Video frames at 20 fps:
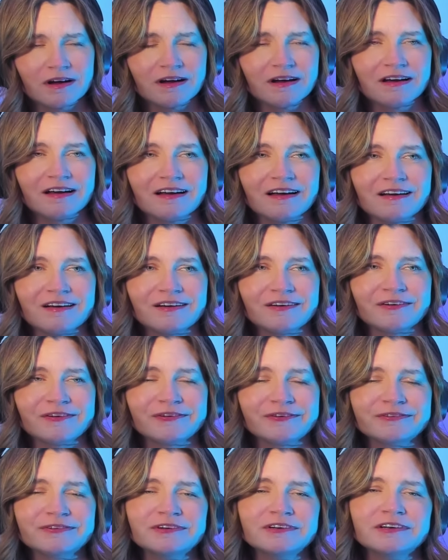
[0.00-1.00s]
Oh,
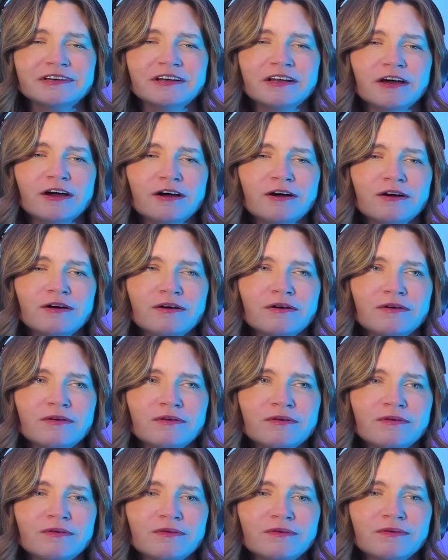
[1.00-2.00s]

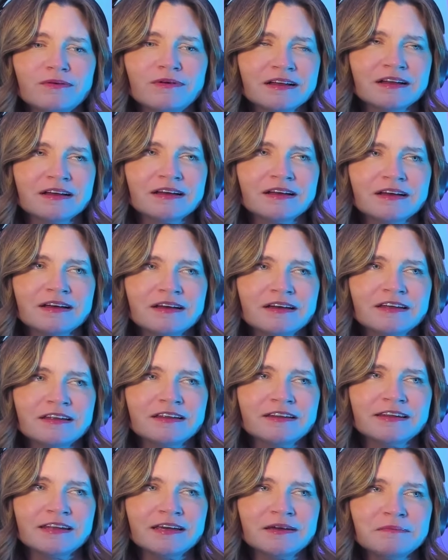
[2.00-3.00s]
no.
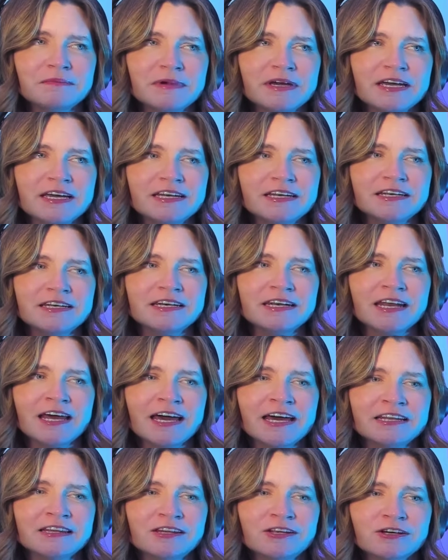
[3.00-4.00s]
They made
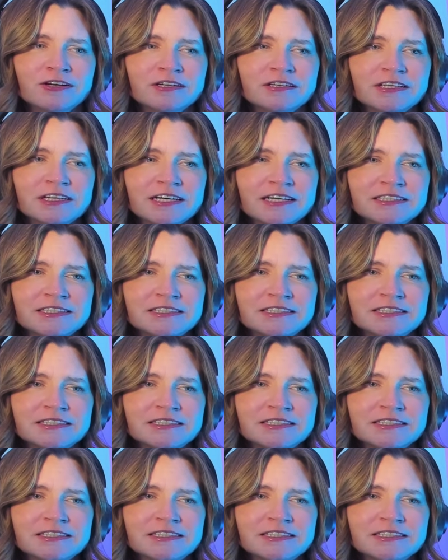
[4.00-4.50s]
Ned look like a